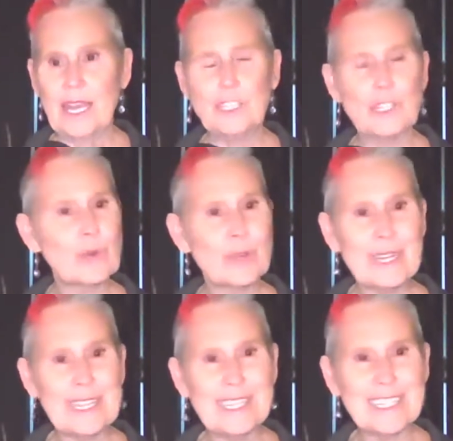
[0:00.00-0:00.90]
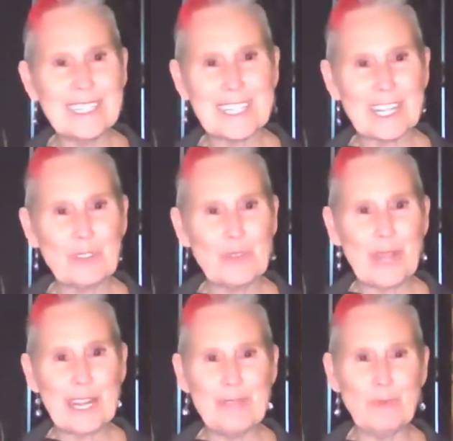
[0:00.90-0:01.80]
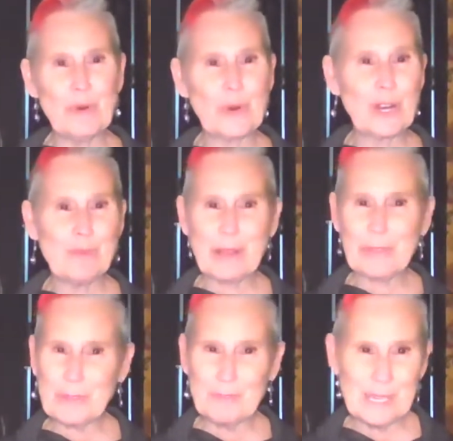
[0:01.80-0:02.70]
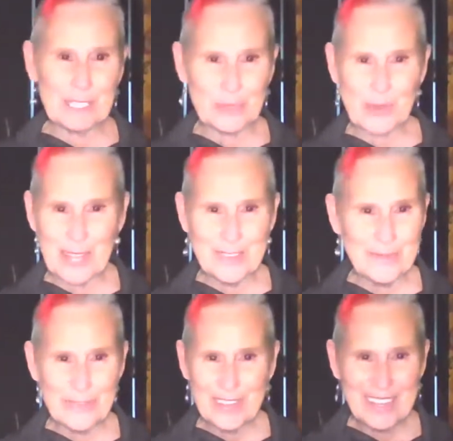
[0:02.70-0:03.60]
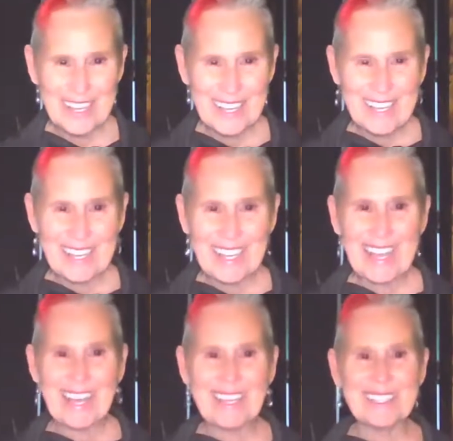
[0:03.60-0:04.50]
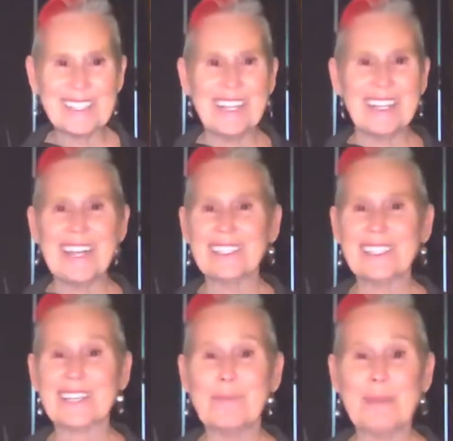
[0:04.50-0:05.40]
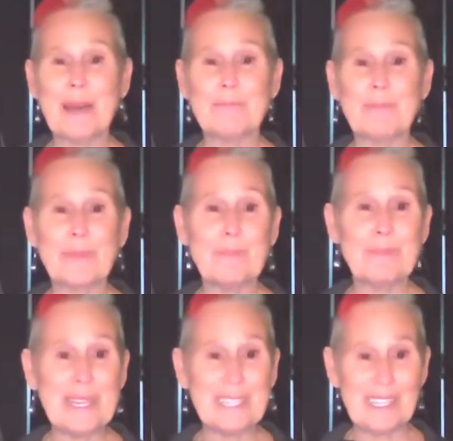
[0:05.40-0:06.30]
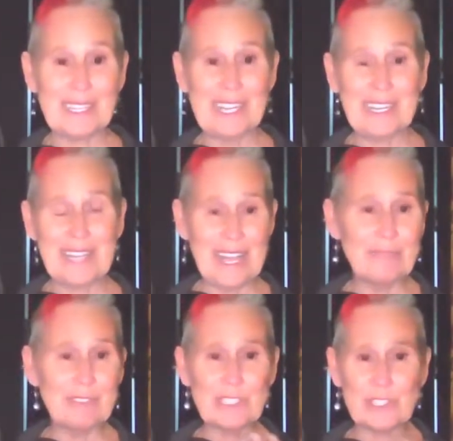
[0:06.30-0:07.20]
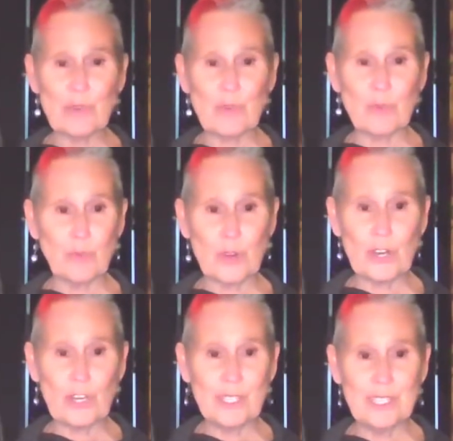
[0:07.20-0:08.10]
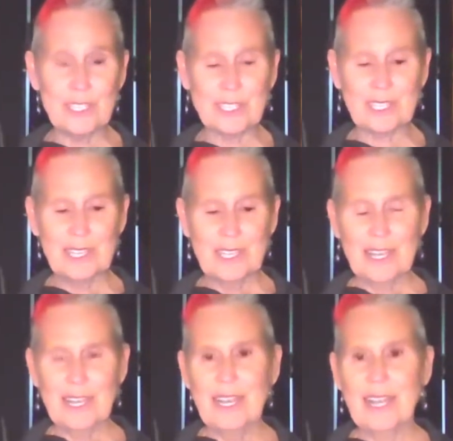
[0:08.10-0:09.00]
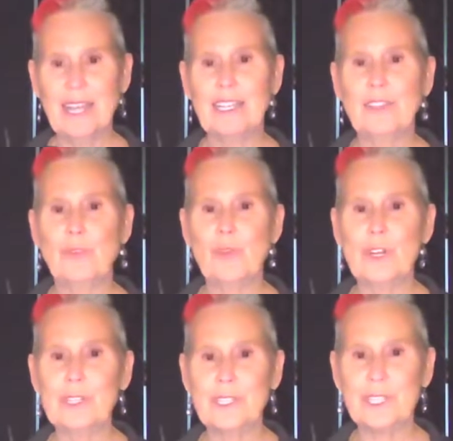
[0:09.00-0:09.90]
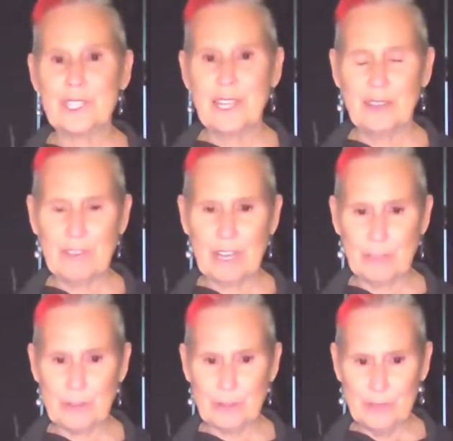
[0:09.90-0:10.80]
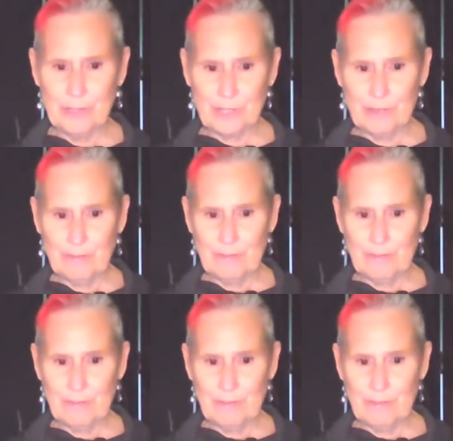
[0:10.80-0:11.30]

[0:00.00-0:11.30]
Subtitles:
I don't need to tell you any more about the peace wave, as it has come up repeatedly in Avon's own words and in the words of others.